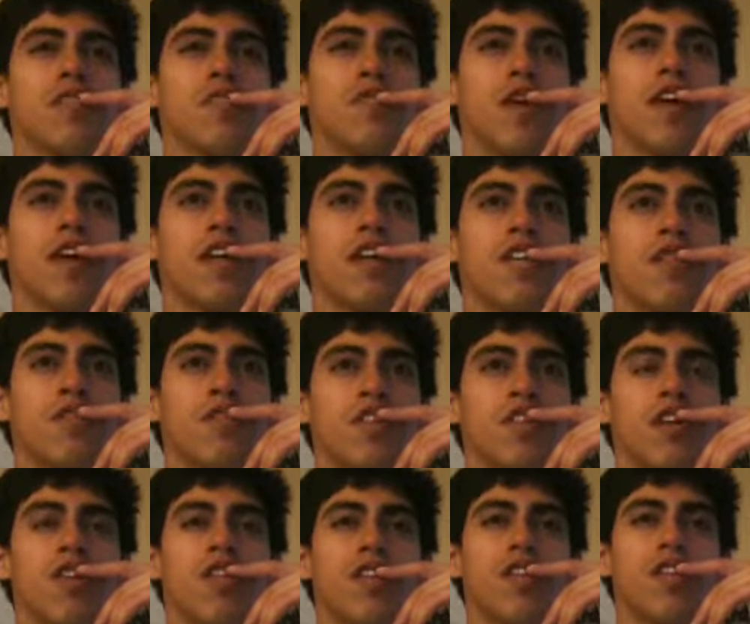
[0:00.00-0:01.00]
radio
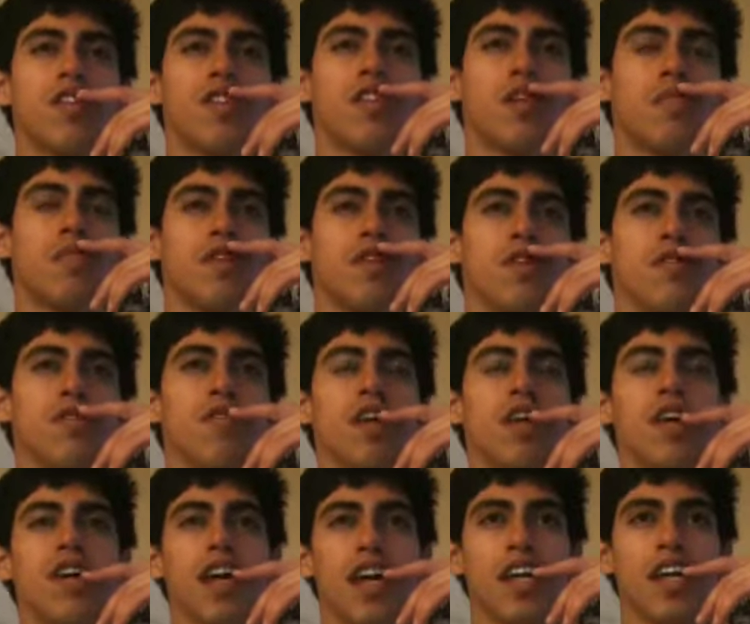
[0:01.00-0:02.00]
show on
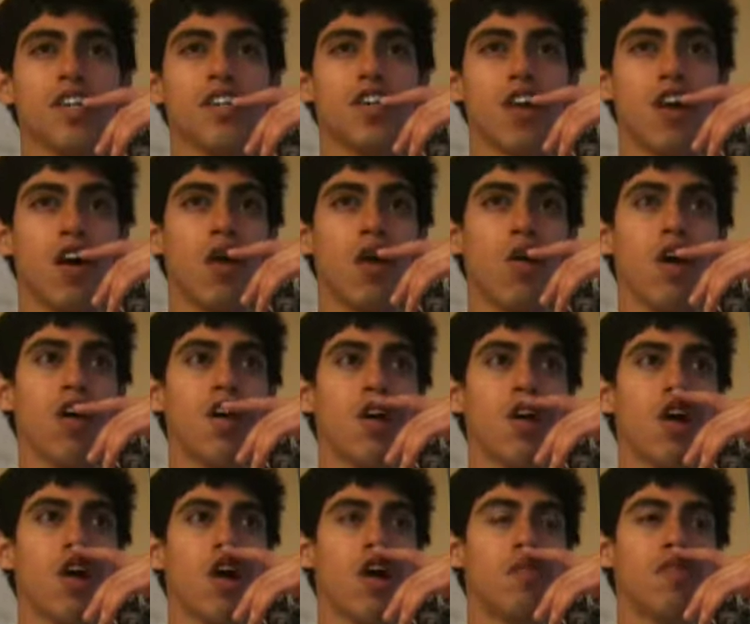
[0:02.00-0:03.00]
WHO,
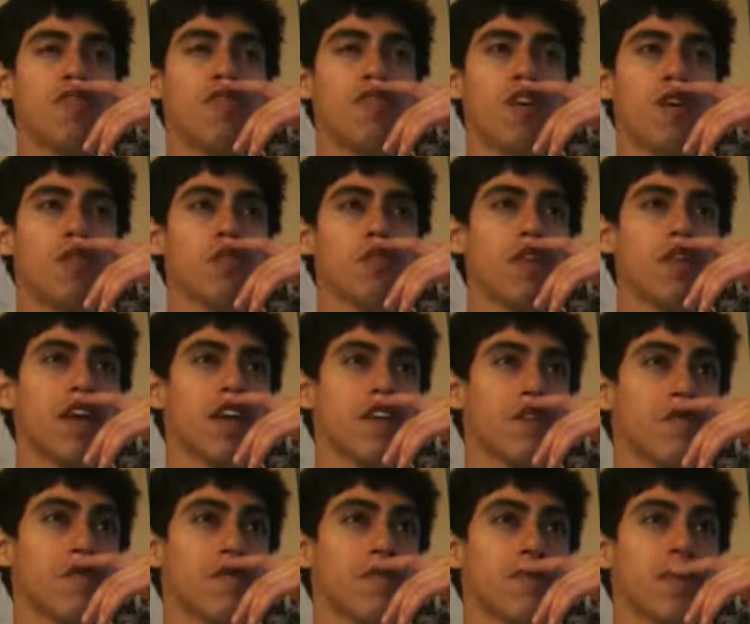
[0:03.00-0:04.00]
home of Ronald Reagan.